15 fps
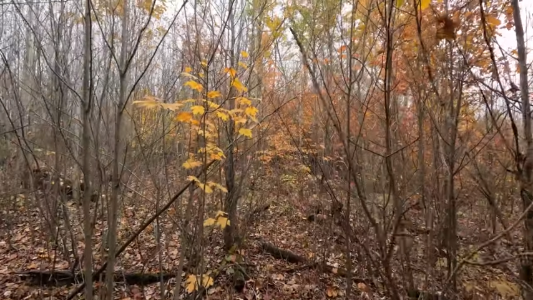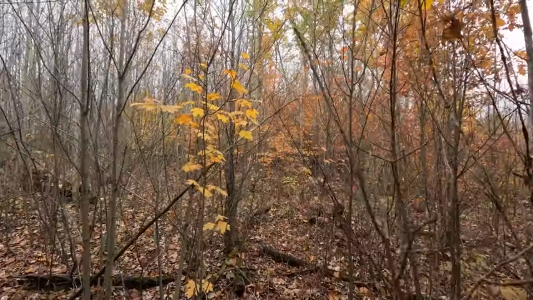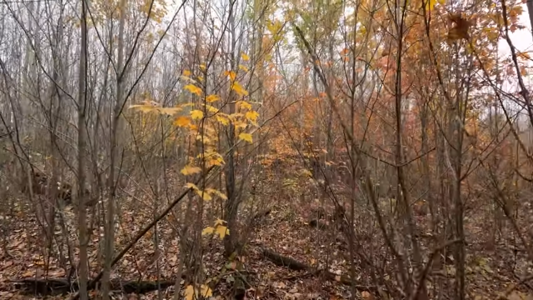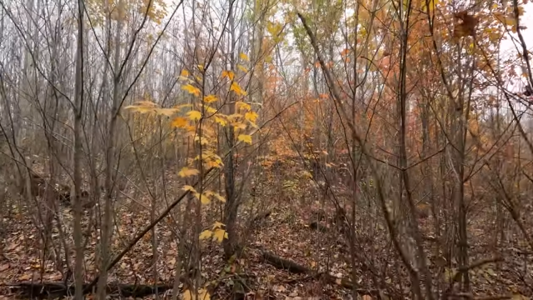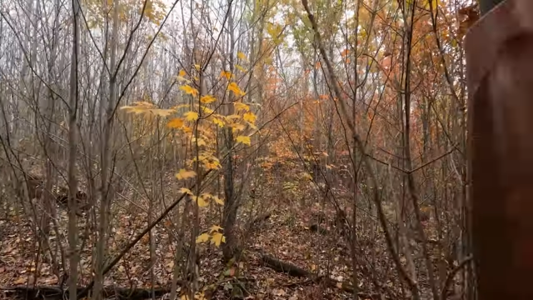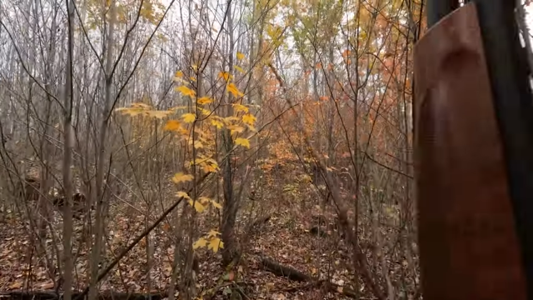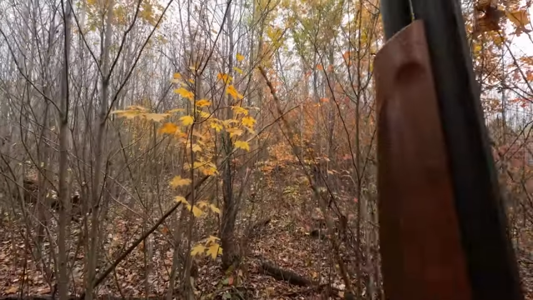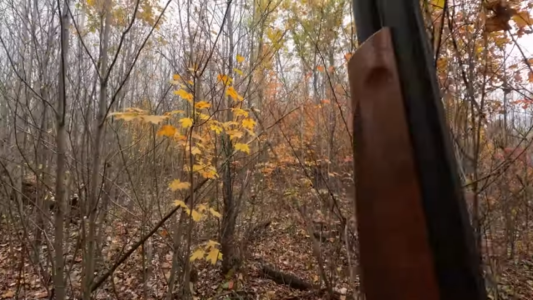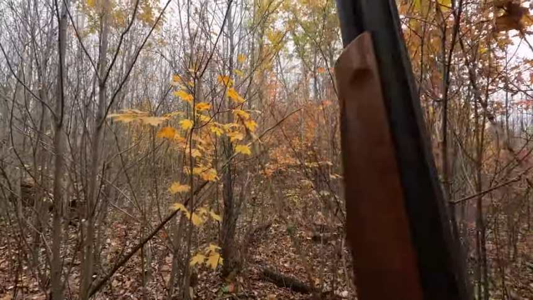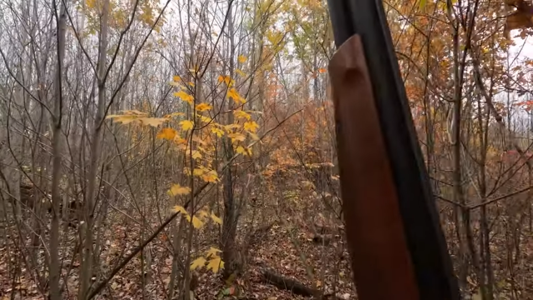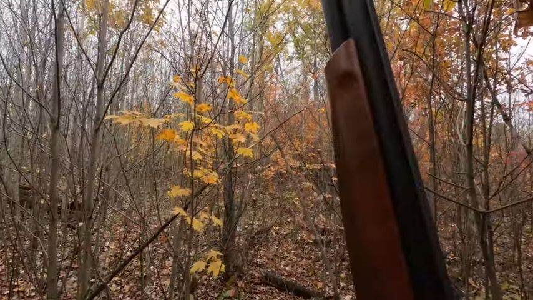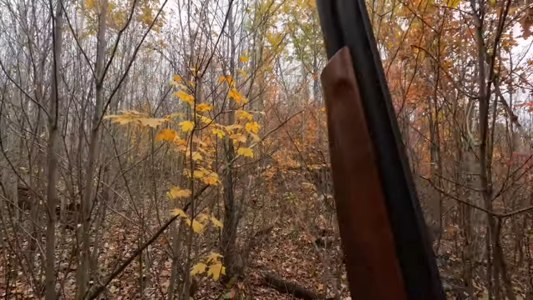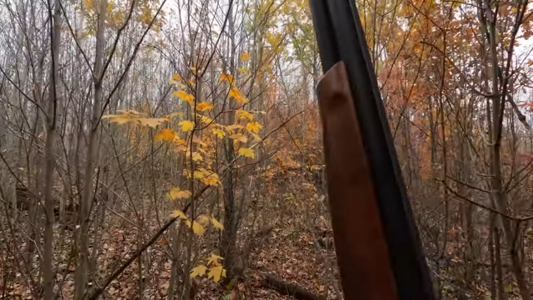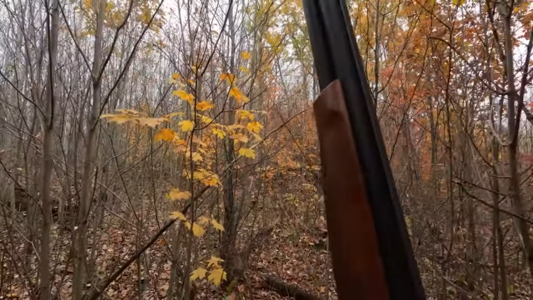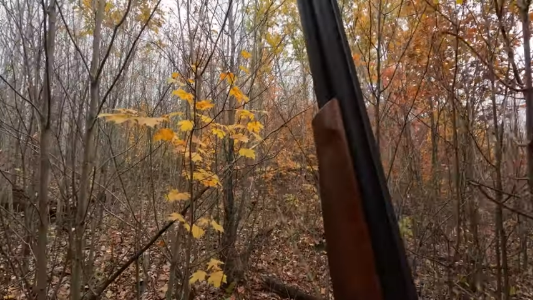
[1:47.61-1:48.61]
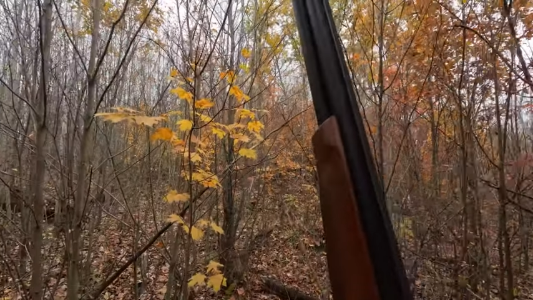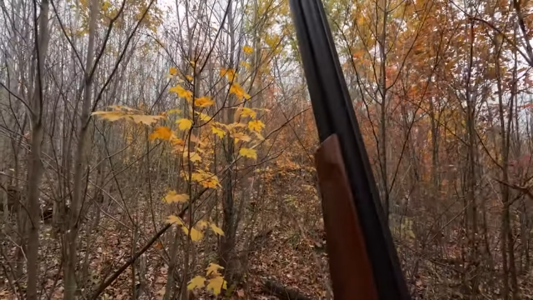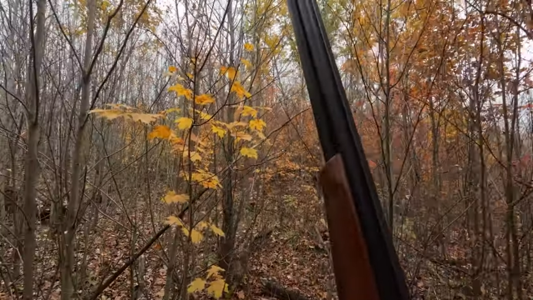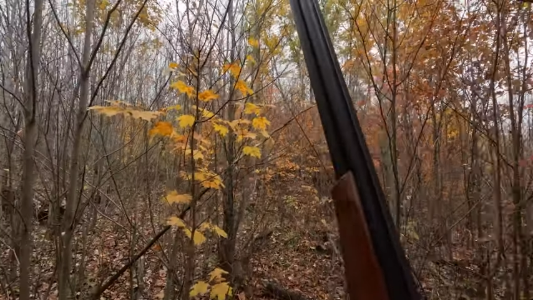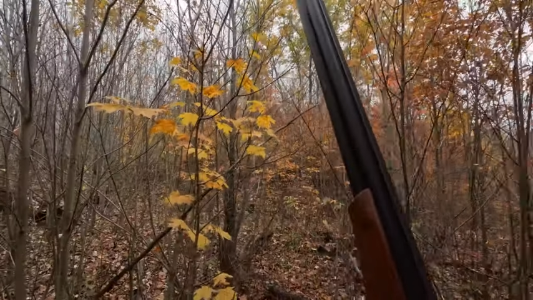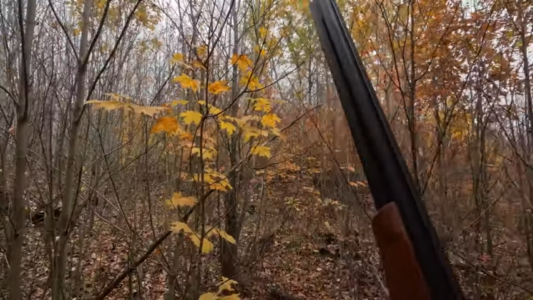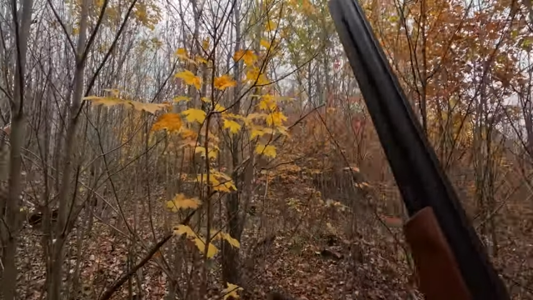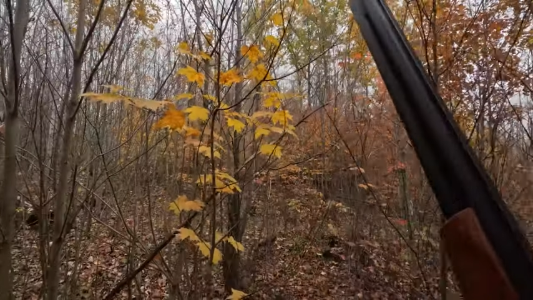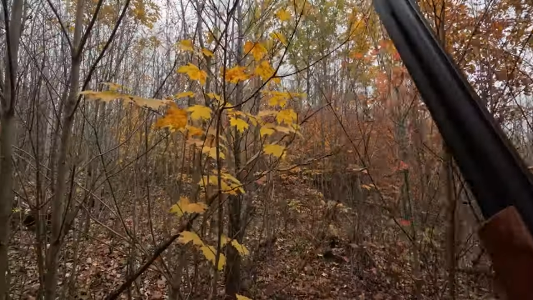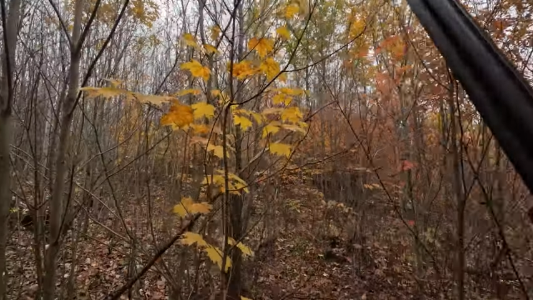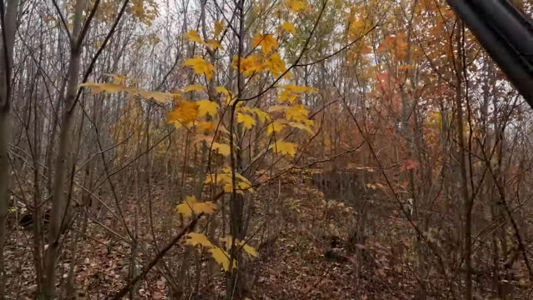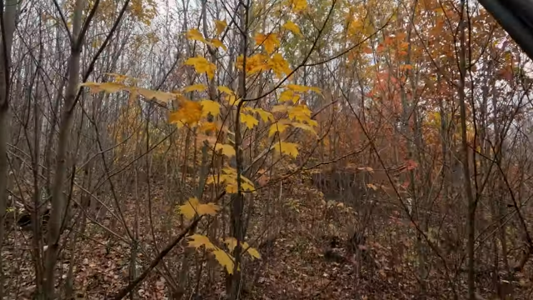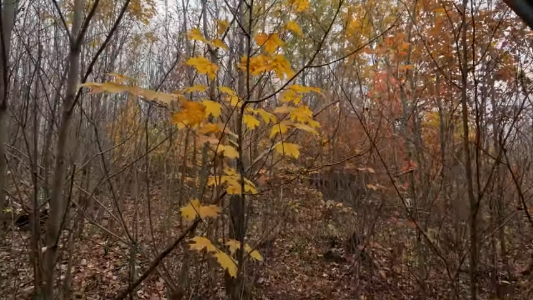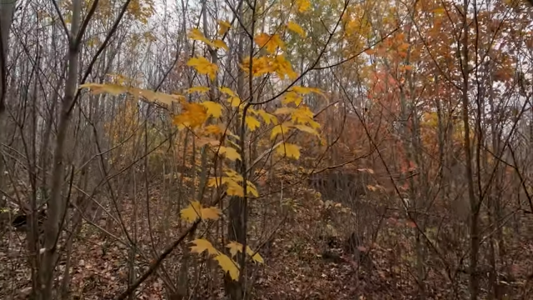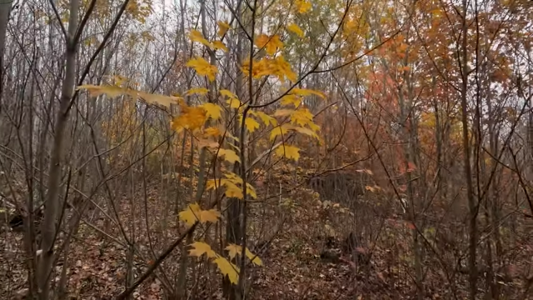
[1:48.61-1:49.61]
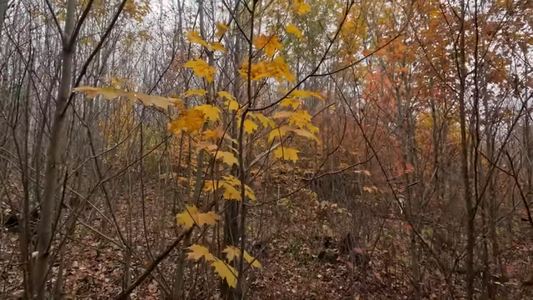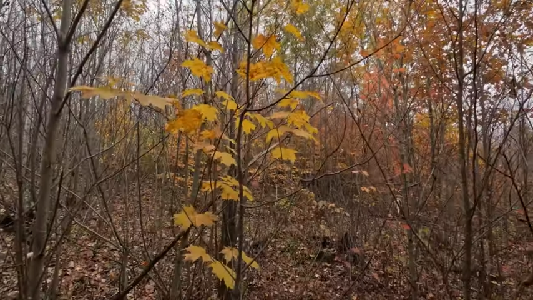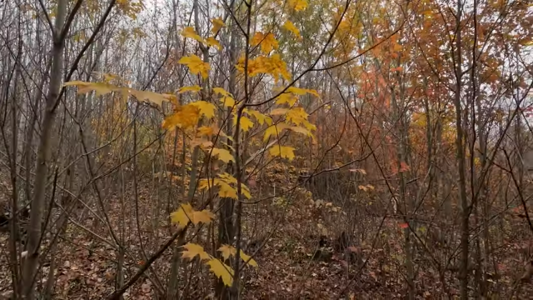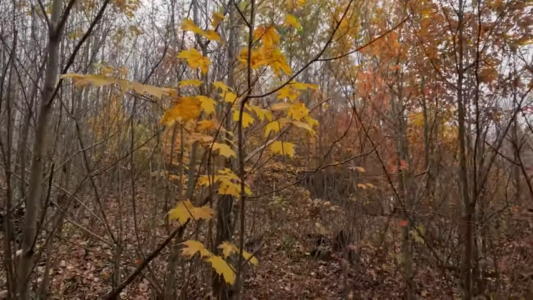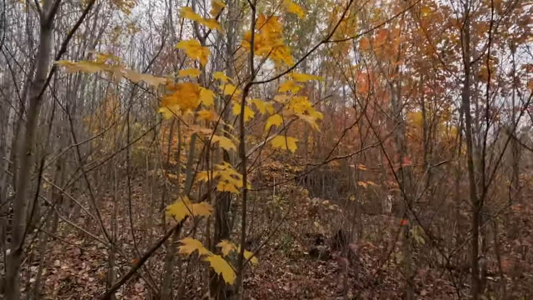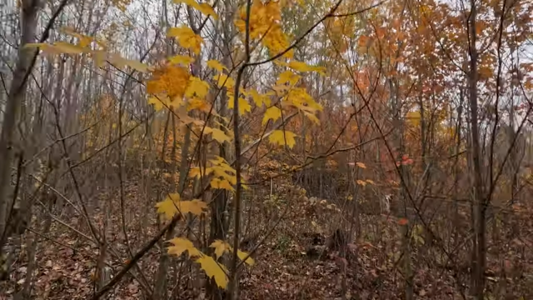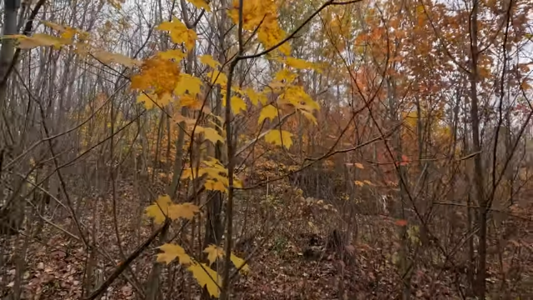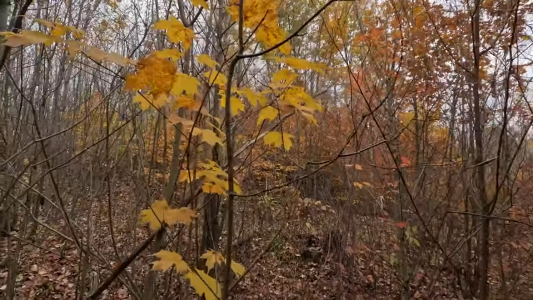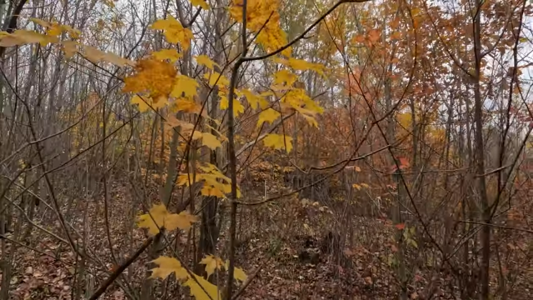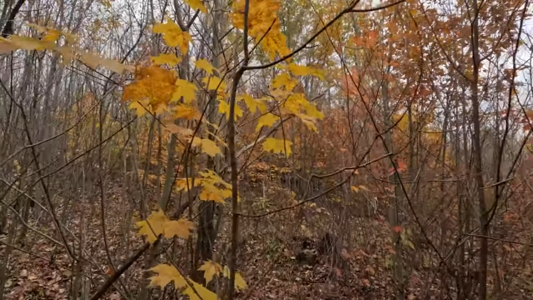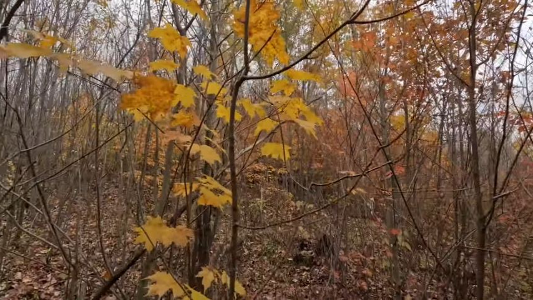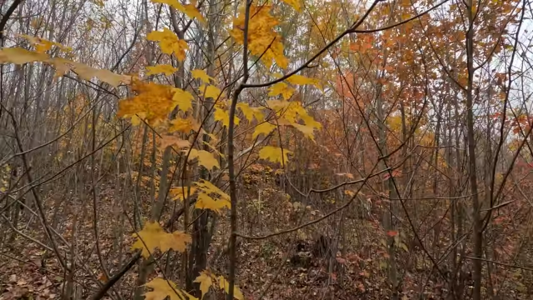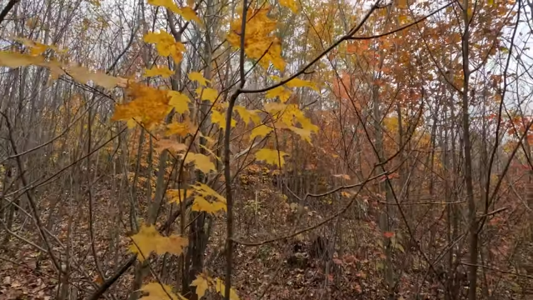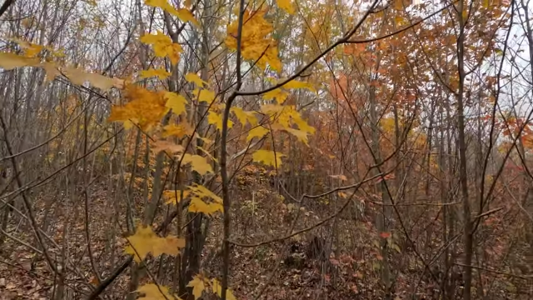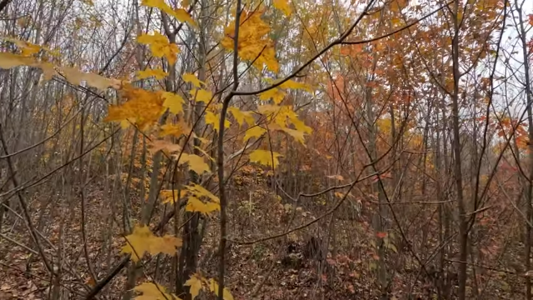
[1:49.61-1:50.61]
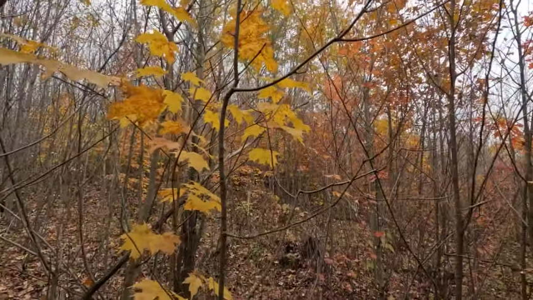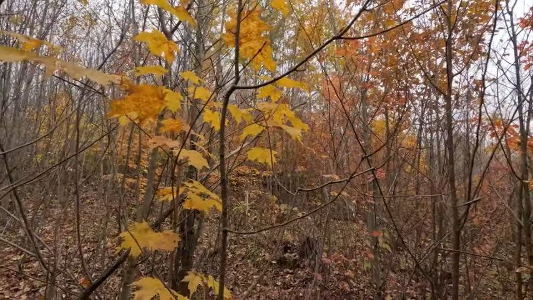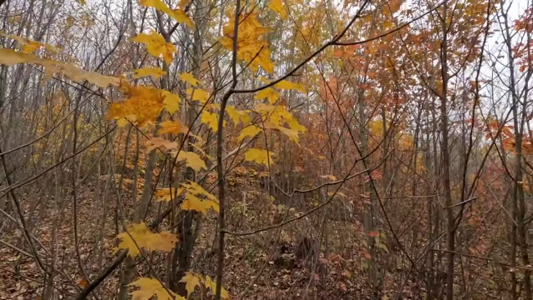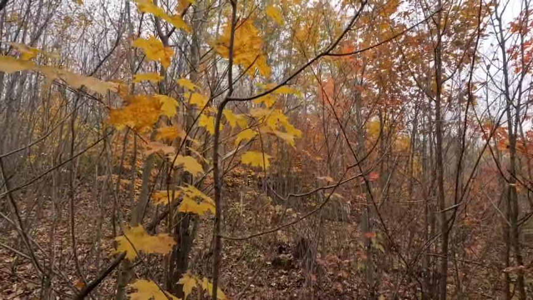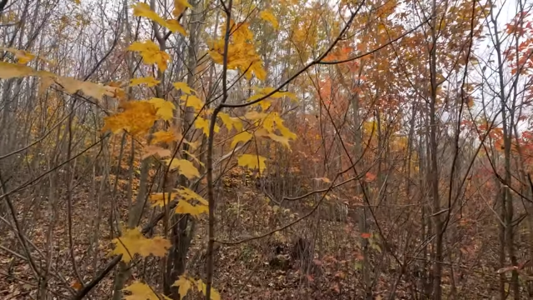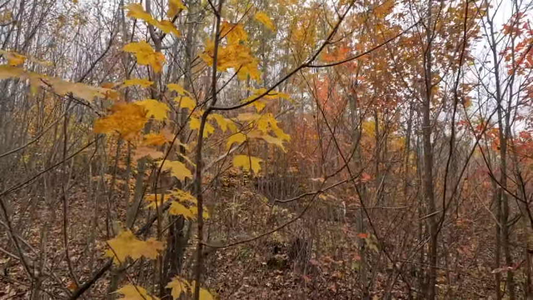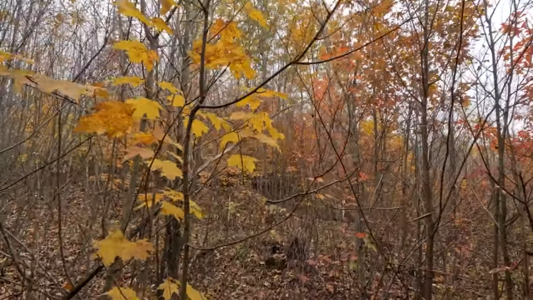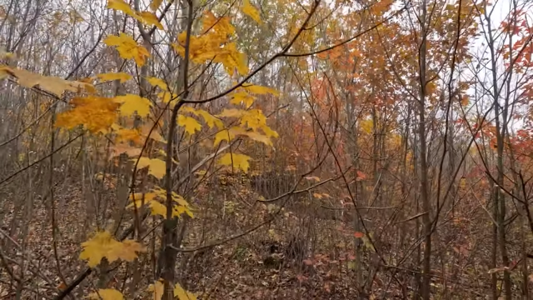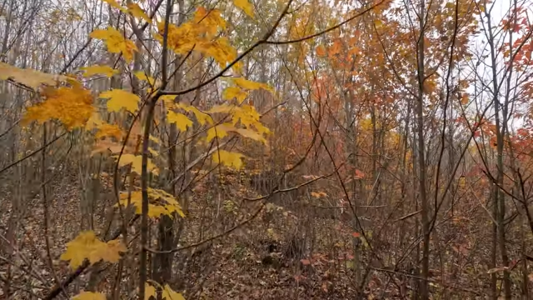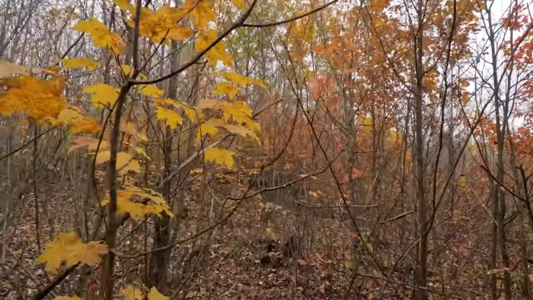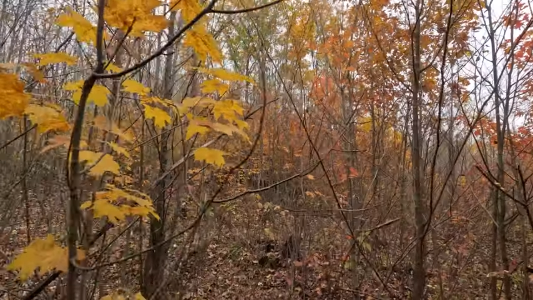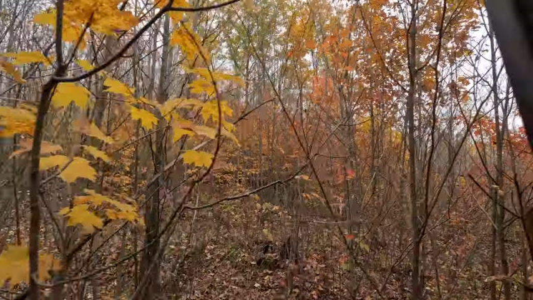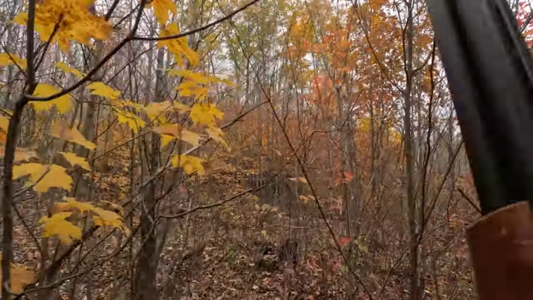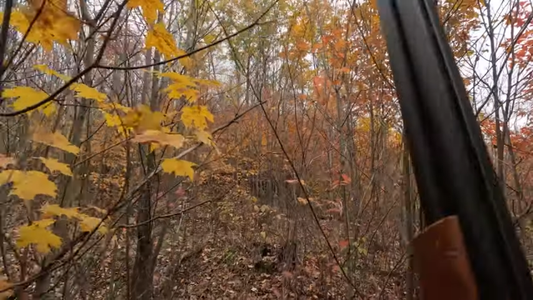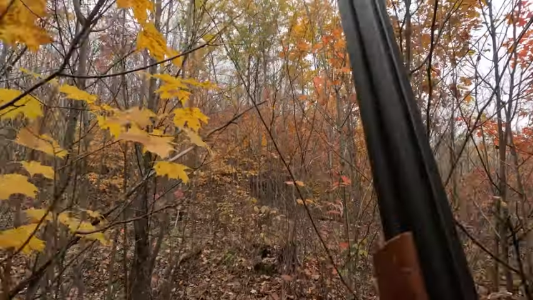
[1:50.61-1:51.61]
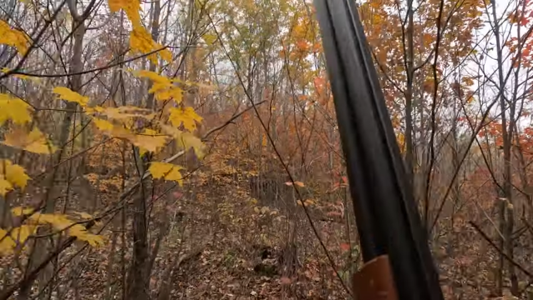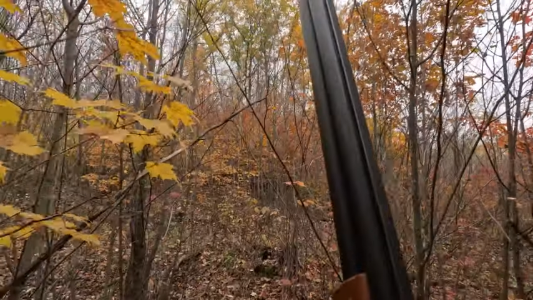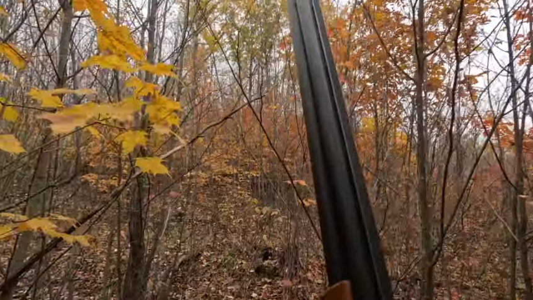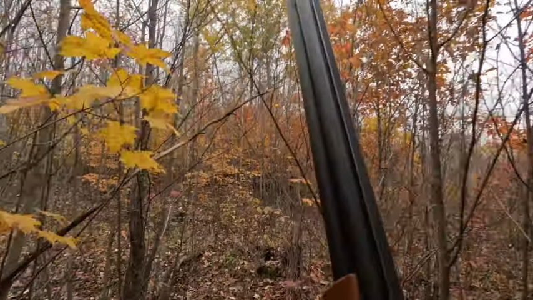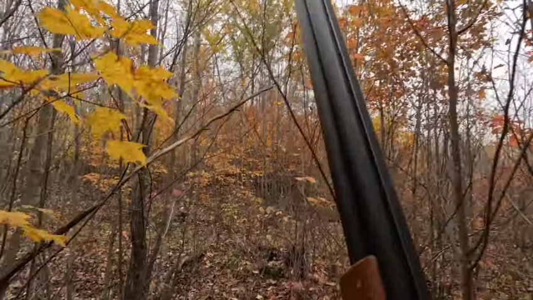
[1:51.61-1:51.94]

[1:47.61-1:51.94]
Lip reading: No face is visible, so there are no lips to read.